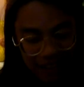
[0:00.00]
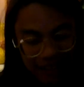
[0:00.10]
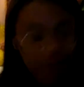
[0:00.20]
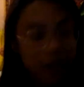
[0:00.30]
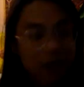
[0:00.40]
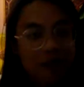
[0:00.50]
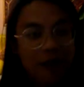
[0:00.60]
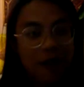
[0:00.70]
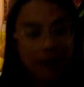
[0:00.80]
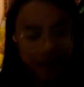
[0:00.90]
Ring of
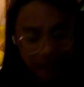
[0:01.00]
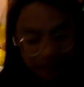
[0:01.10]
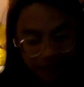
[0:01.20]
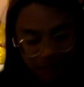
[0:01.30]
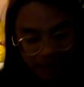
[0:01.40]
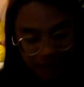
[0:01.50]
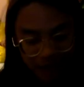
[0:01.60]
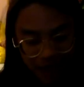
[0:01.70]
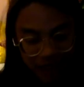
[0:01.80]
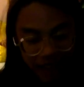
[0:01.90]
Fire, like the Pacific
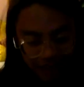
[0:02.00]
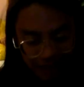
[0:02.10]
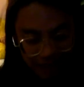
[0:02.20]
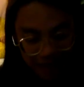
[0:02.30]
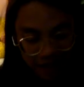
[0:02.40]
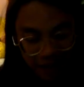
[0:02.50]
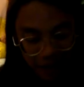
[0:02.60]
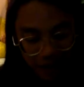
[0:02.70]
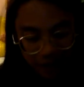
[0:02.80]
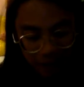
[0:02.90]
Islands, they are.